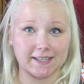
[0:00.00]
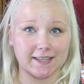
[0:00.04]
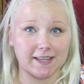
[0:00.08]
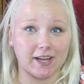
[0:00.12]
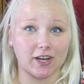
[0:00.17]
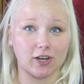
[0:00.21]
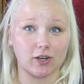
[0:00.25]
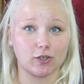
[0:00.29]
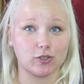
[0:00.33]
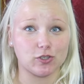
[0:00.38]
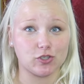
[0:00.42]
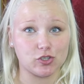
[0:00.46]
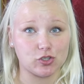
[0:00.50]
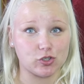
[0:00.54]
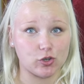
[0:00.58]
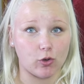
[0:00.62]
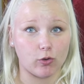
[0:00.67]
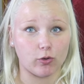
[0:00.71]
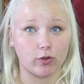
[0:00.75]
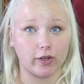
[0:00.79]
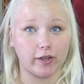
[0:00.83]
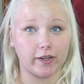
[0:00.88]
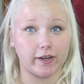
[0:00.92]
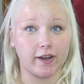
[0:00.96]
They are
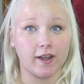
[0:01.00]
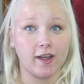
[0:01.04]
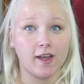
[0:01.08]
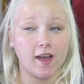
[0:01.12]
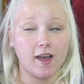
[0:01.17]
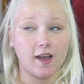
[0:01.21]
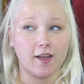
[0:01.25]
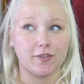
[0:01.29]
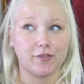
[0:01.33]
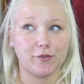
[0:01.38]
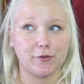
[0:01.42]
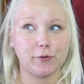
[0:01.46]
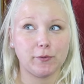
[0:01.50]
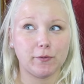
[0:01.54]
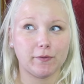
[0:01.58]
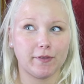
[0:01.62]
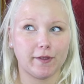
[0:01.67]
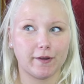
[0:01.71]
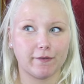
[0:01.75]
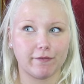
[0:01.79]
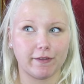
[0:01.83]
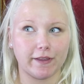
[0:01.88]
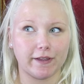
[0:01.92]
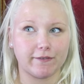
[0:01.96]
so good two
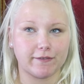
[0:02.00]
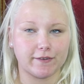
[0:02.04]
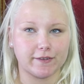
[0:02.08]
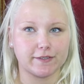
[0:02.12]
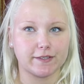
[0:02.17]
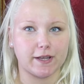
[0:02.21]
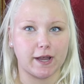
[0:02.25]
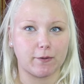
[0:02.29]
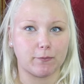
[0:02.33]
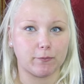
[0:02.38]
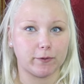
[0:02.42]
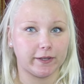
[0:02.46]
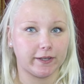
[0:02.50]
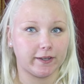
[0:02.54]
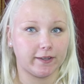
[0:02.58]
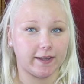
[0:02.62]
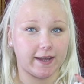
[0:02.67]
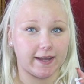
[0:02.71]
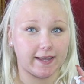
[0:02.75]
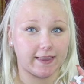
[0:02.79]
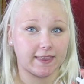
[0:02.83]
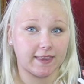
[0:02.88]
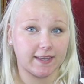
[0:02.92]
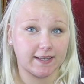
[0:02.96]
of their flavors I really
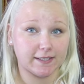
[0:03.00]
like.